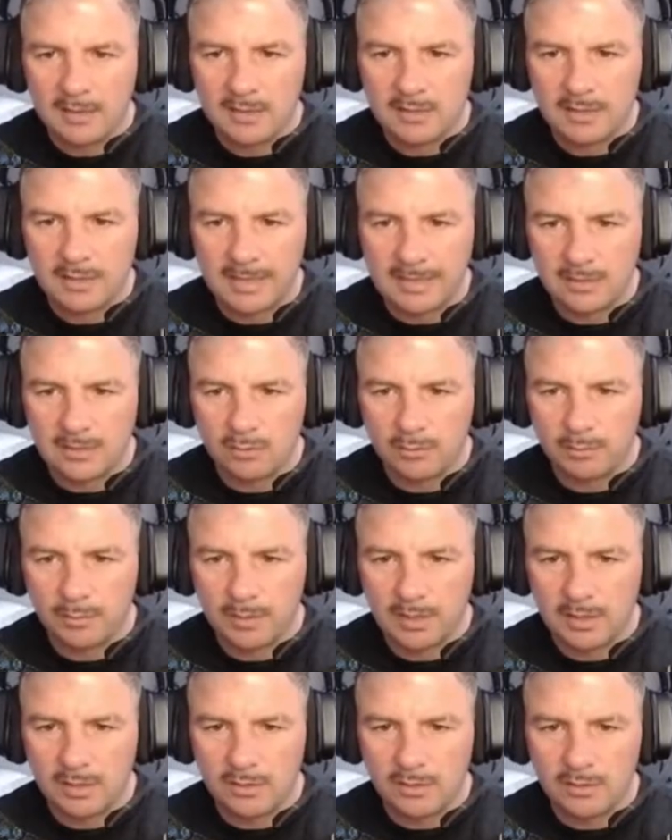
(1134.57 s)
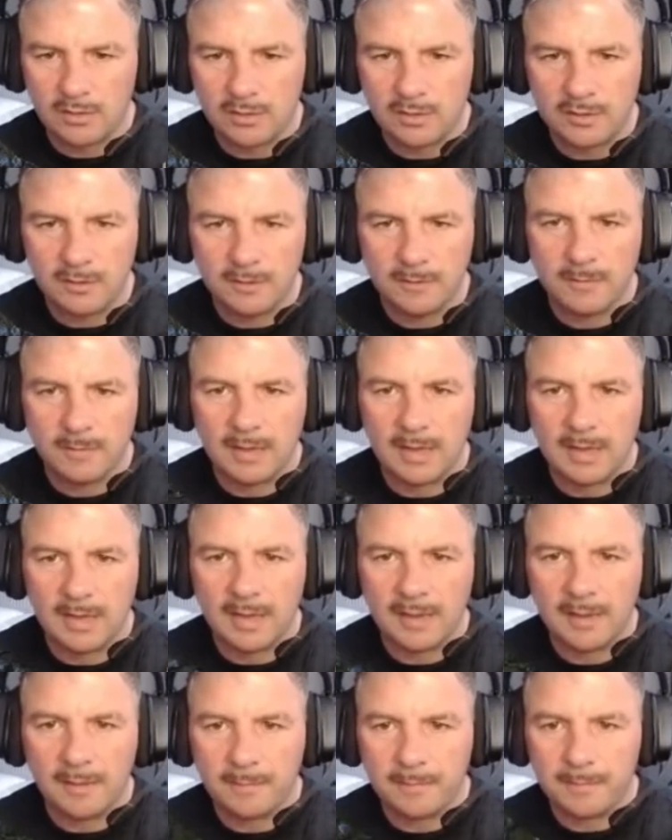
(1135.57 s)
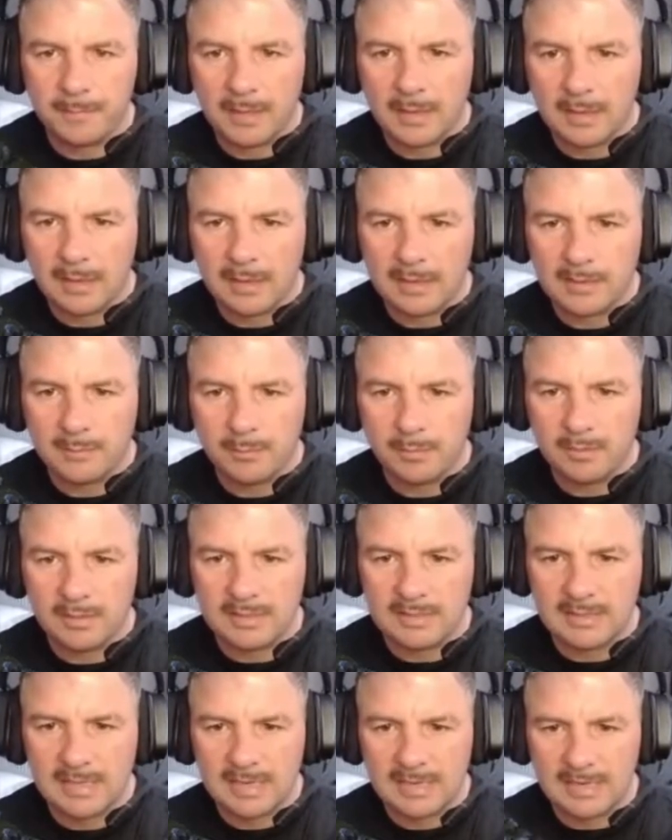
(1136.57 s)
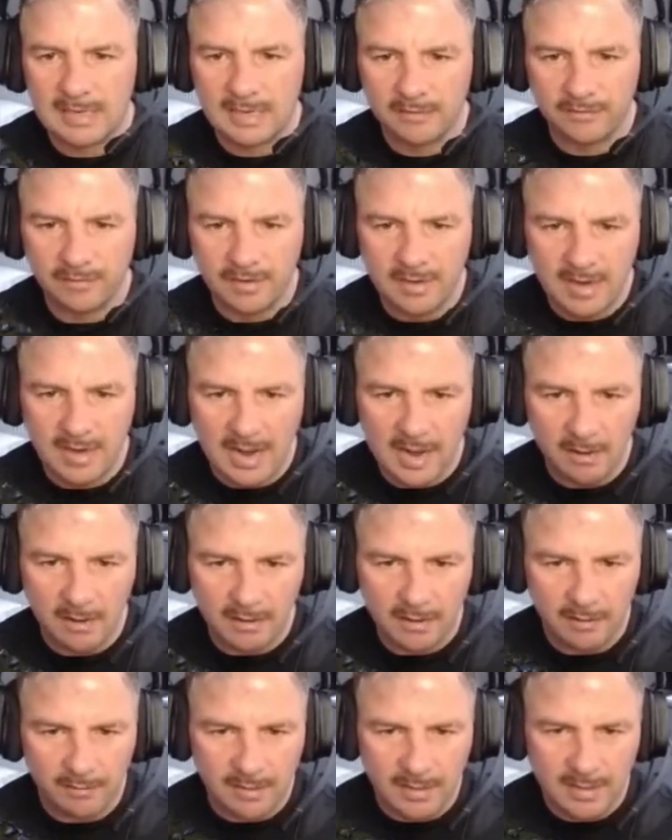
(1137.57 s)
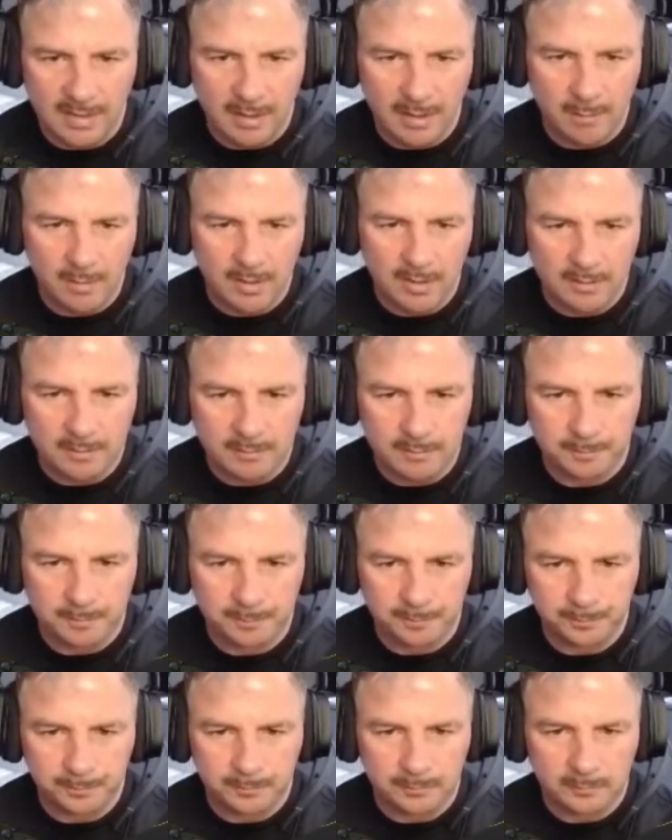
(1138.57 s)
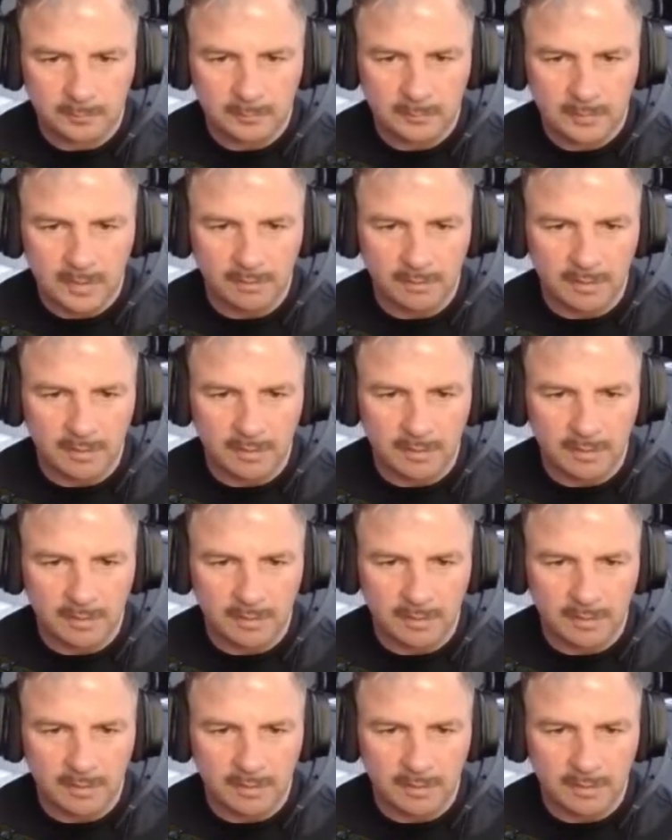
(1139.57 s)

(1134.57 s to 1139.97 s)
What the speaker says: So that's all pretty good. And let's put this out here for now. Get rid of that one. Get